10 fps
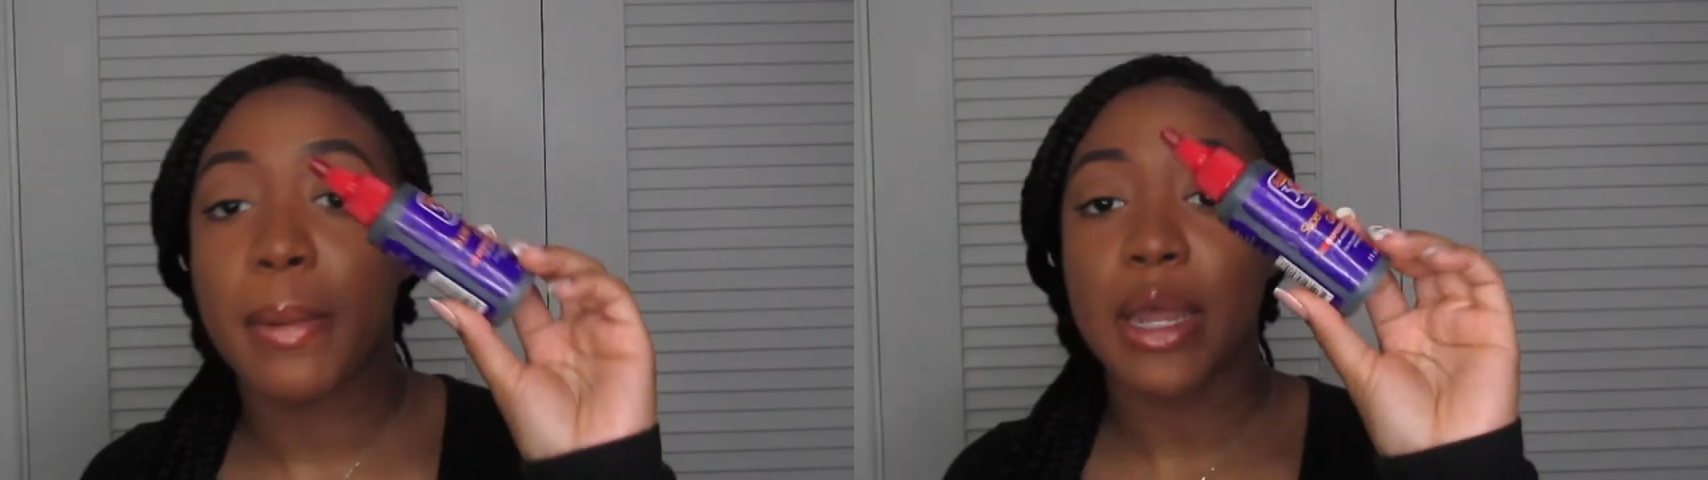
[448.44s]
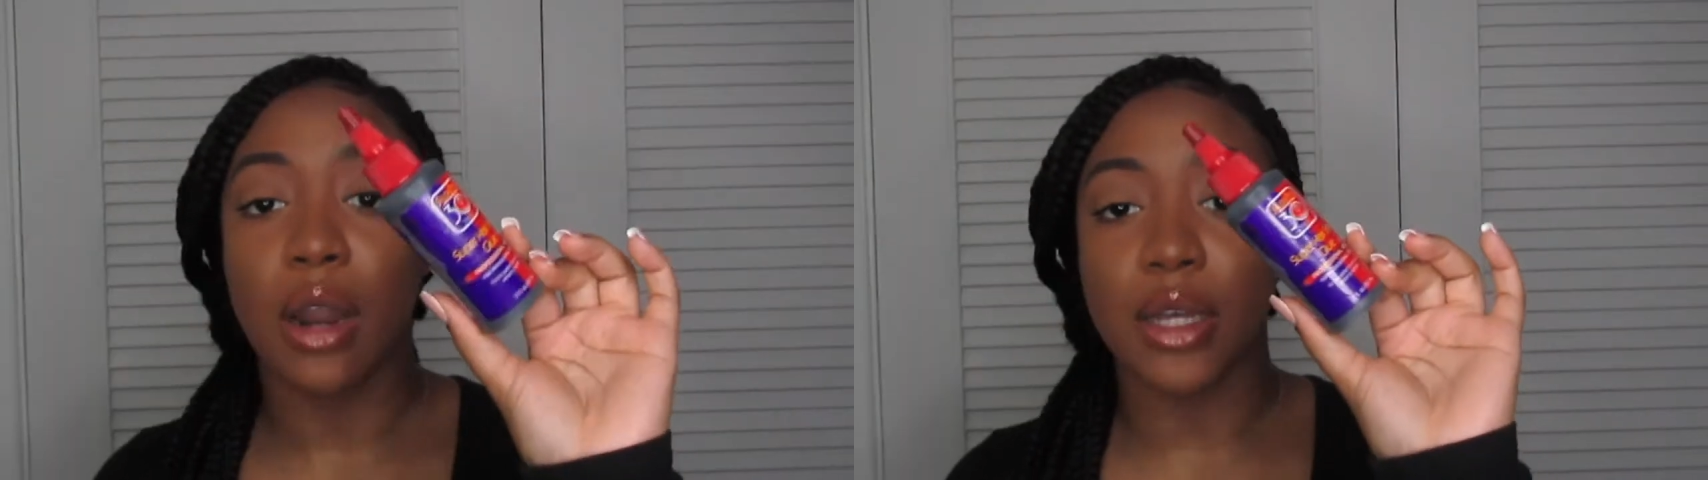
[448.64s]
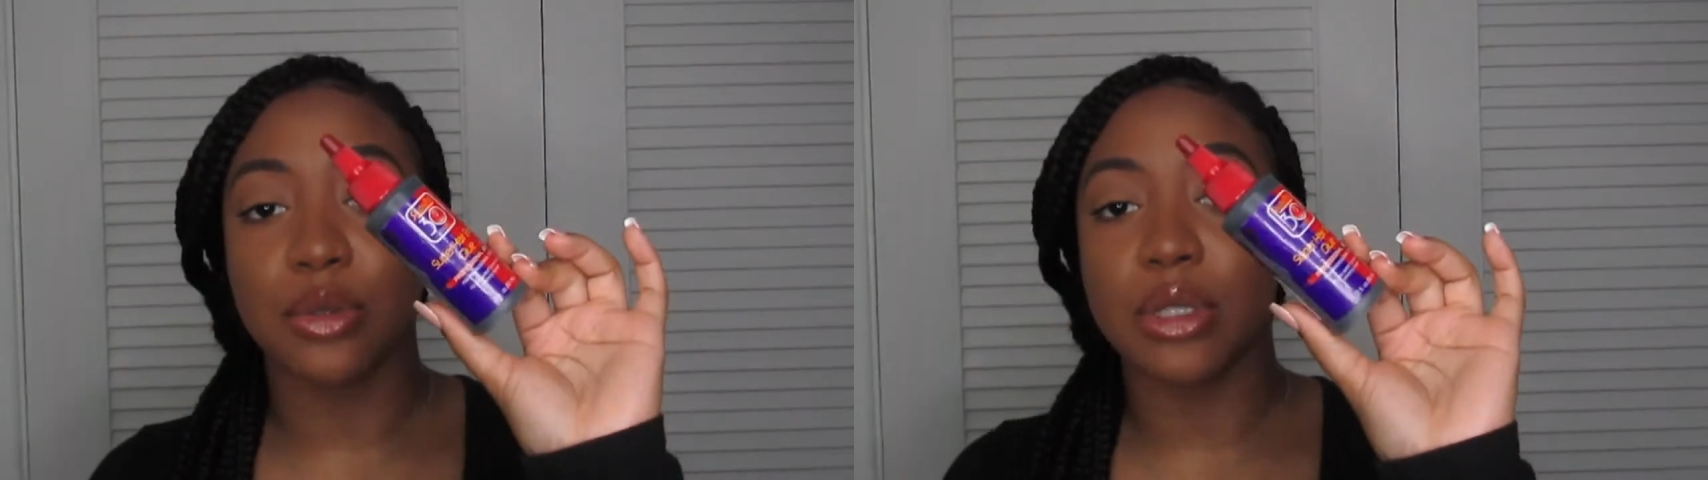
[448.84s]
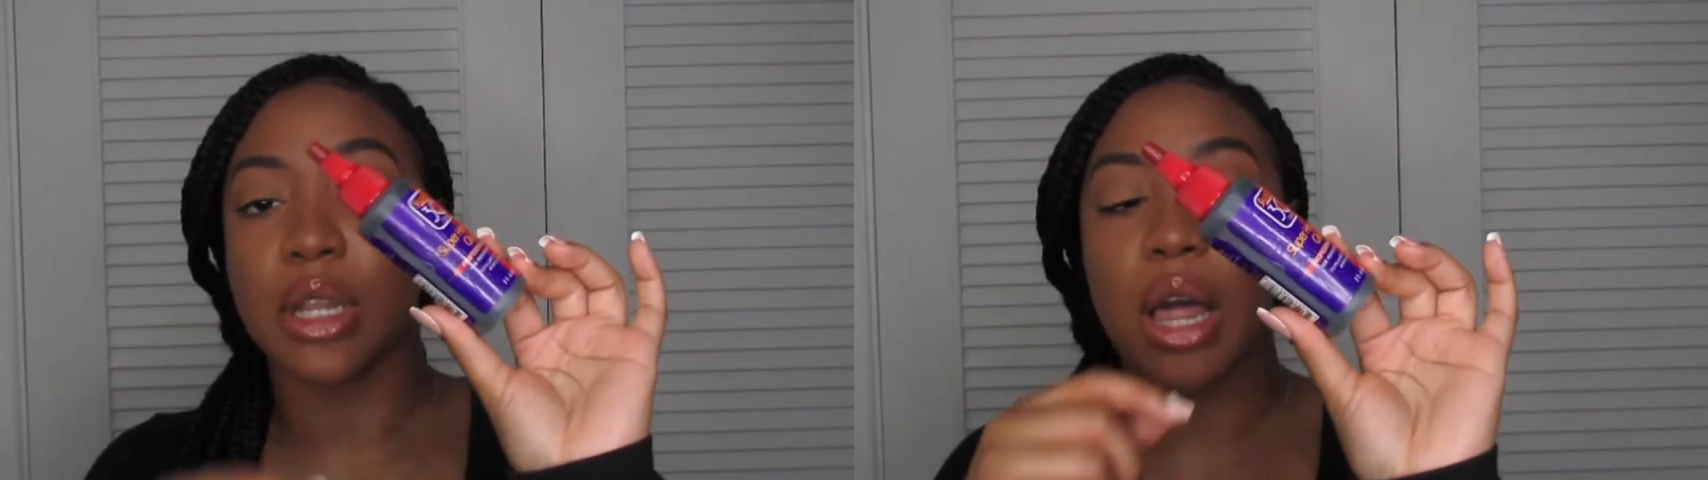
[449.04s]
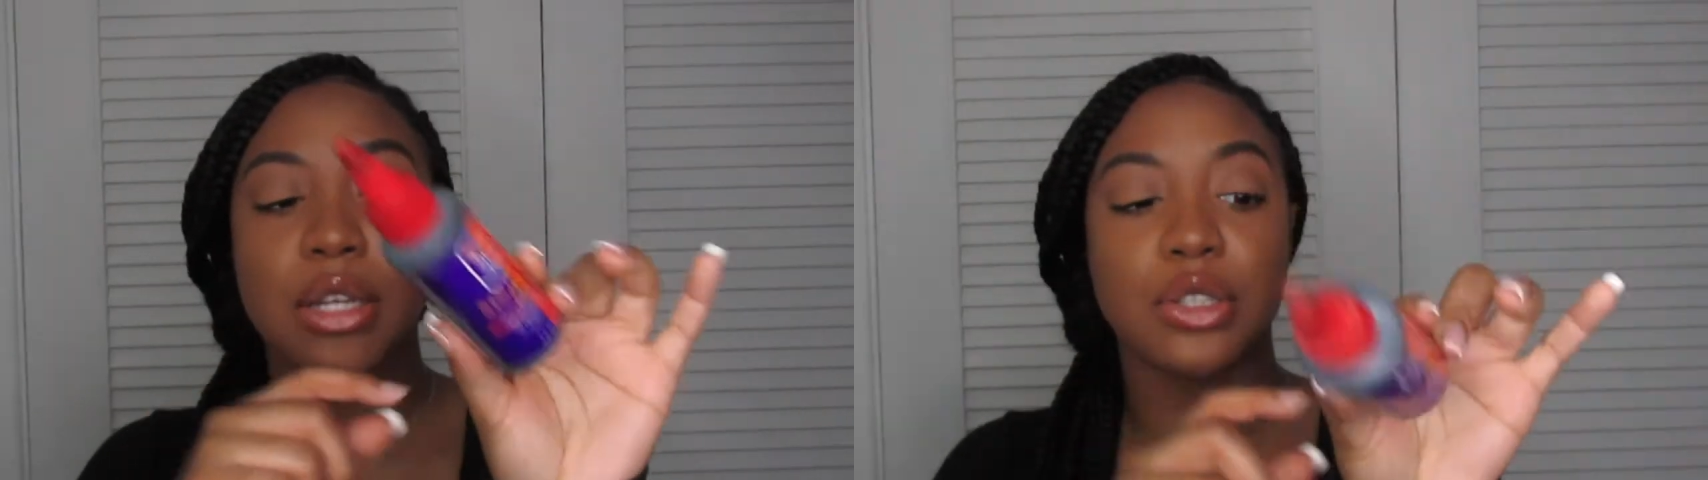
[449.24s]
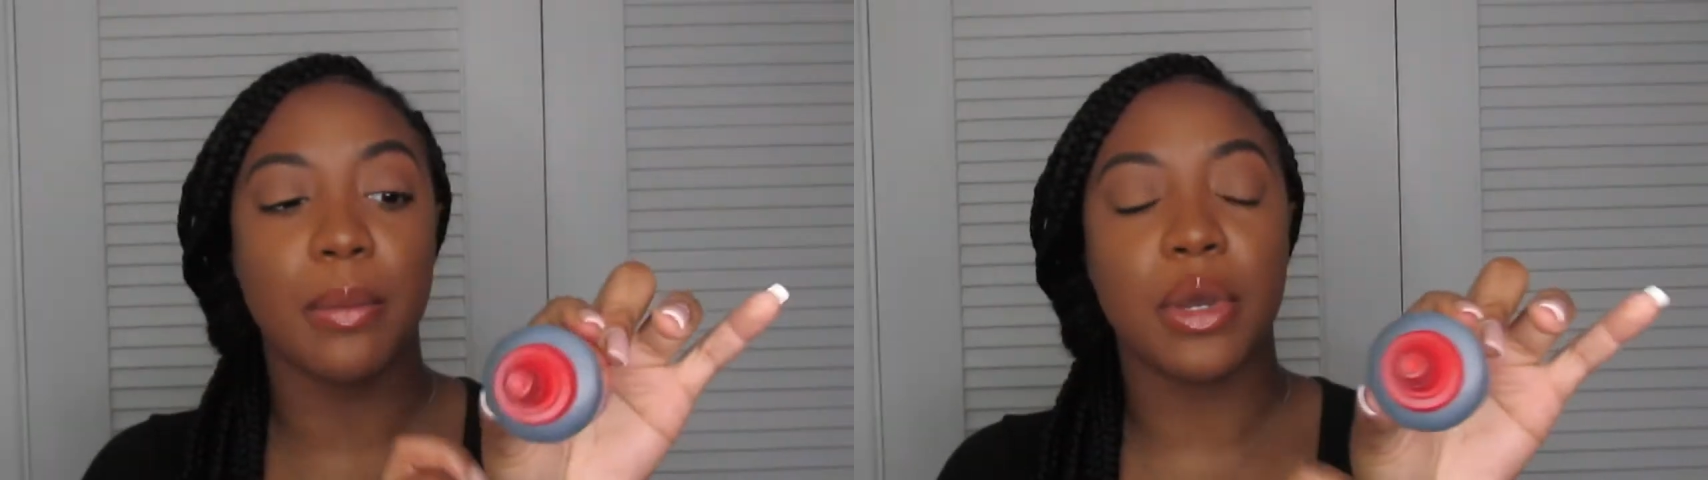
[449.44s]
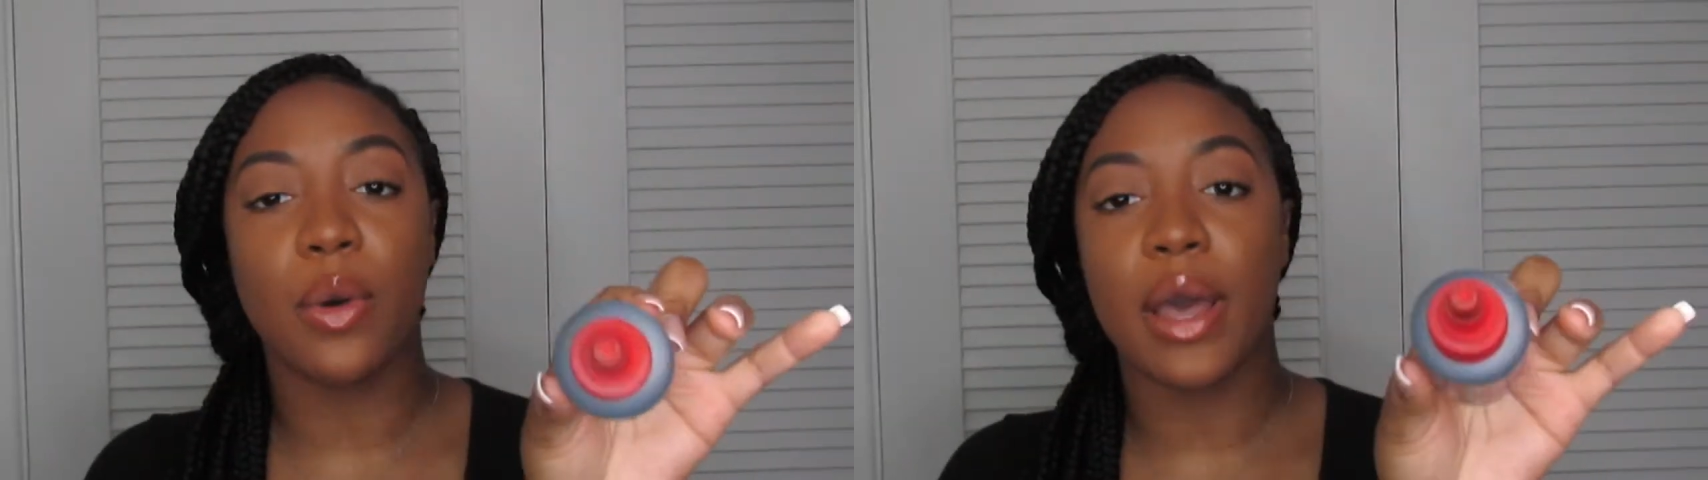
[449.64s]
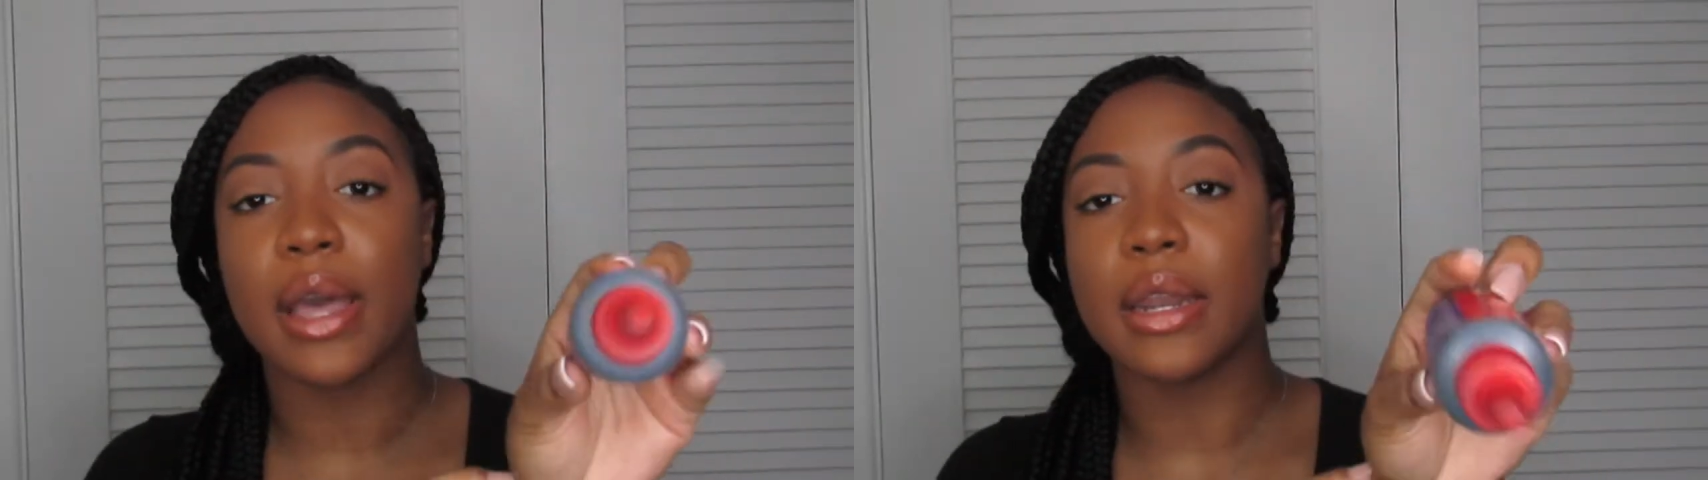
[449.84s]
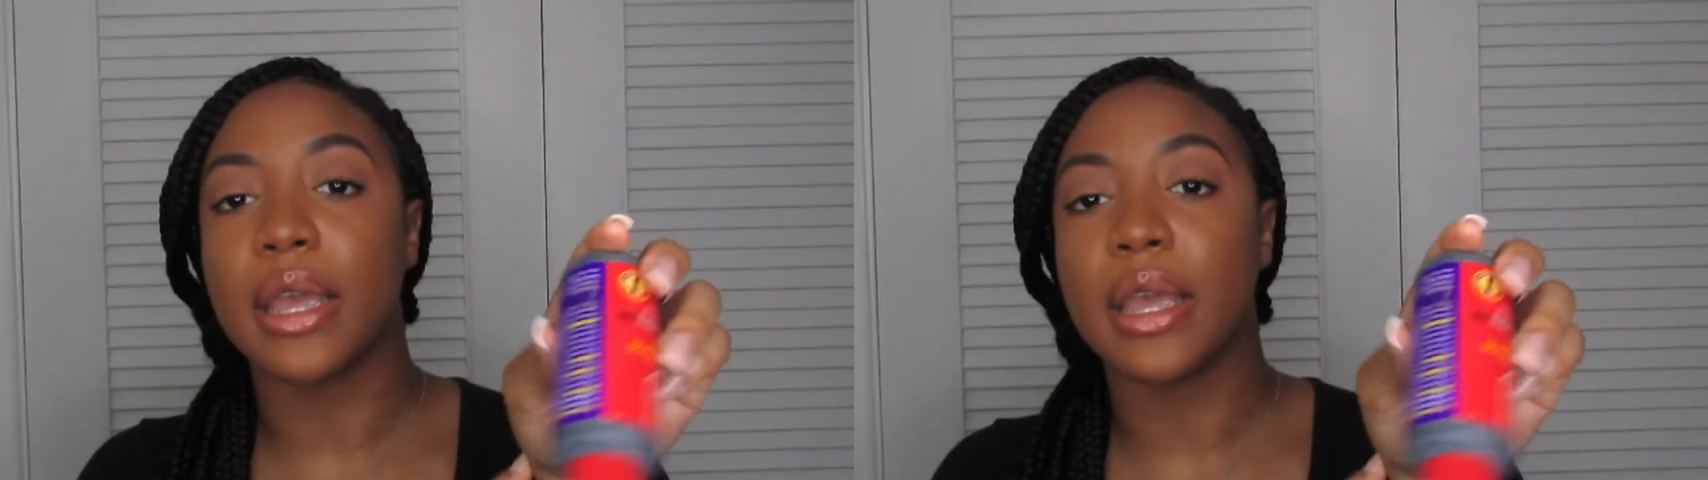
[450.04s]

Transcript: my nozzle is clogged, so I'm going to go ahead